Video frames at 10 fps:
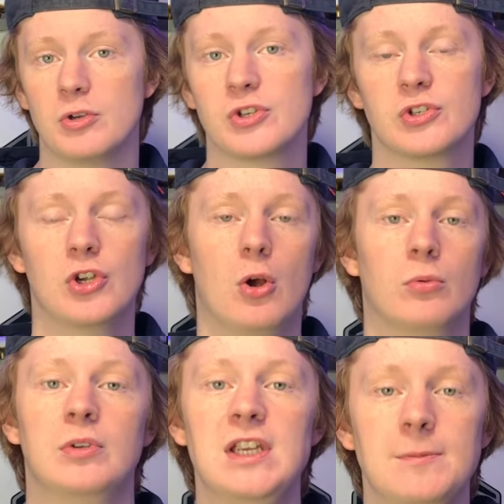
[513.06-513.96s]
So
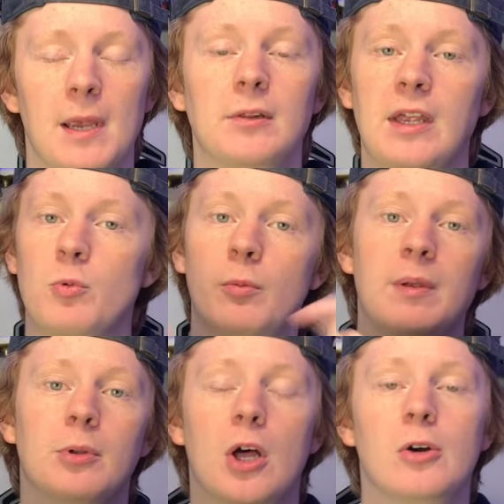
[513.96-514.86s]
East Bay link will be
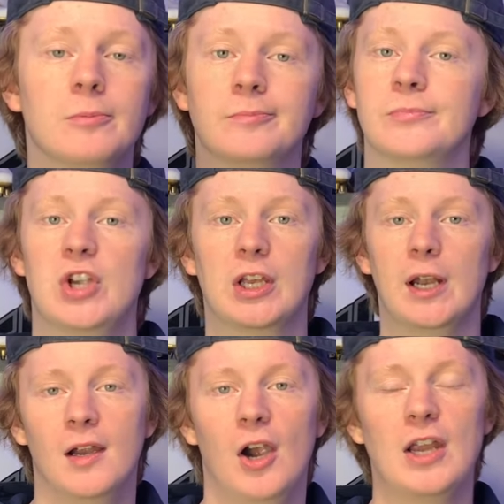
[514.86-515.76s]
below, check it
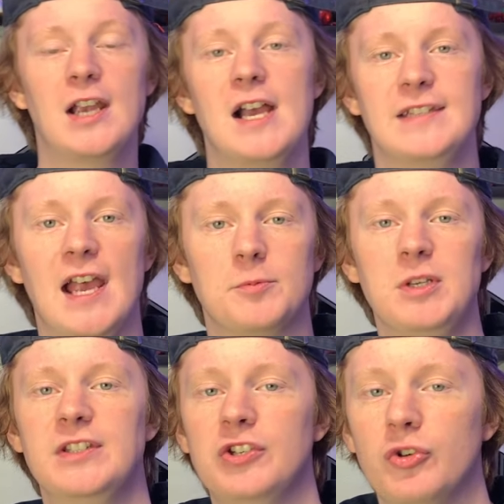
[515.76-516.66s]
out. All right, guys, as we
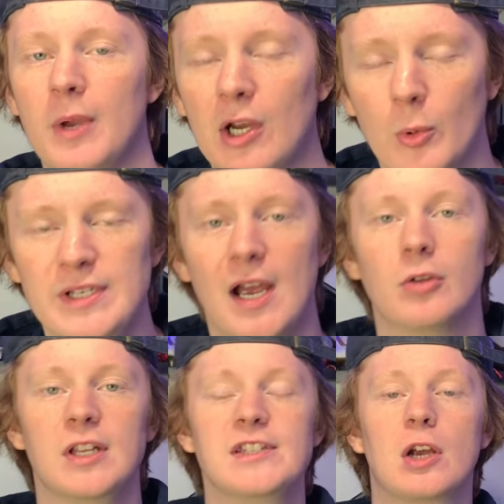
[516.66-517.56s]
continue to make our way down,
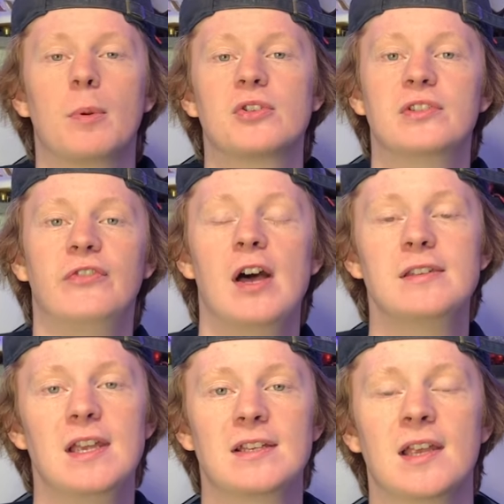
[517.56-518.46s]
let's talk about Stefon
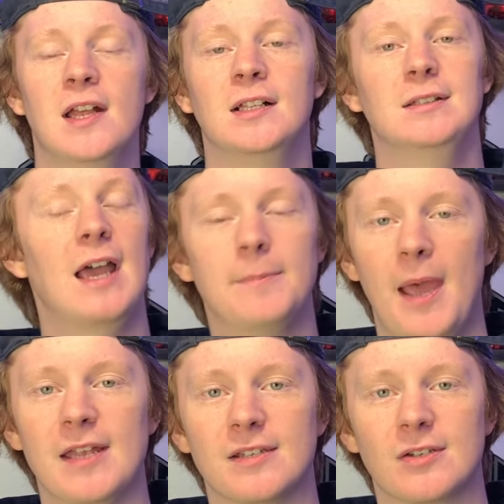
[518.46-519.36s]
Diggs' leg
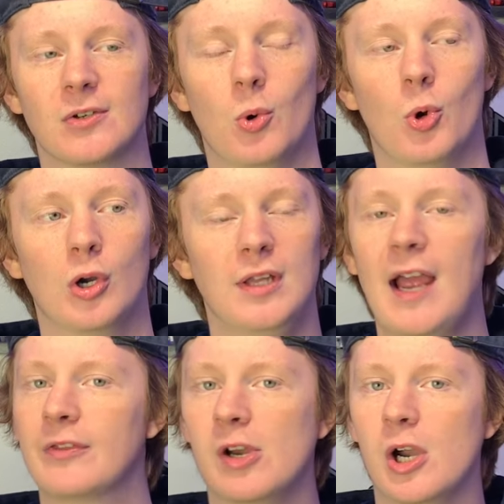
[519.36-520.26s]
pads, or
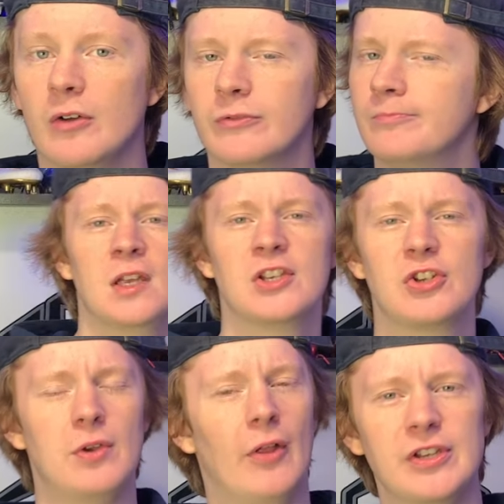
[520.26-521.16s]
lack thereof.
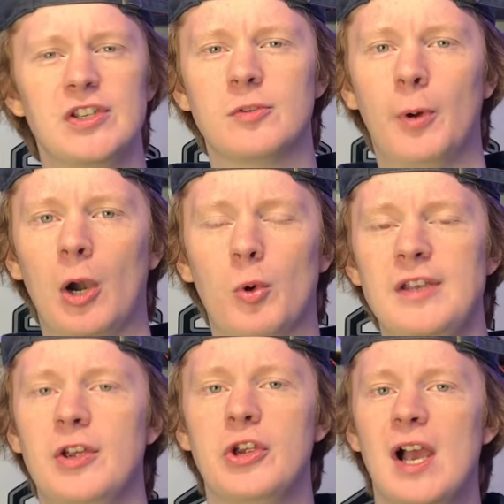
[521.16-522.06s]
So now this is the part where I
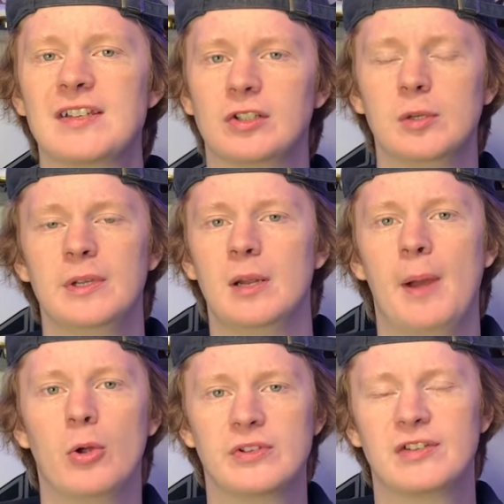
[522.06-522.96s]
tell you guys a little bit
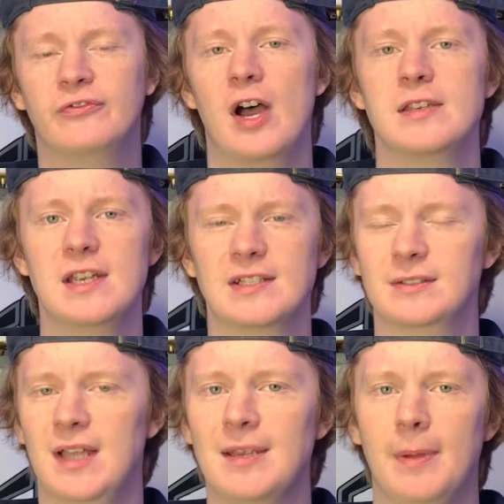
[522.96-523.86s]
about Stefon Diggs'
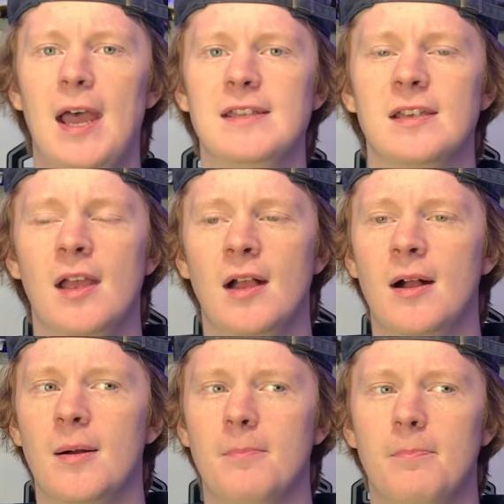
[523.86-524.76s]
leg pads,
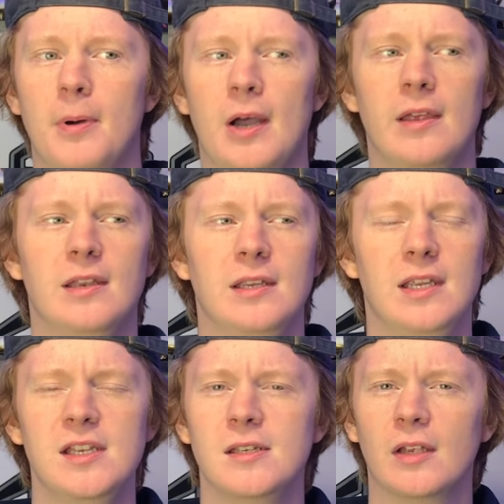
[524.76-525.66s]
but
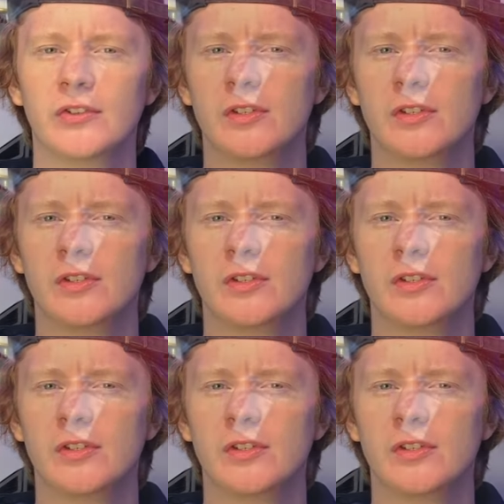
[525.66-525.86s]
he doesn't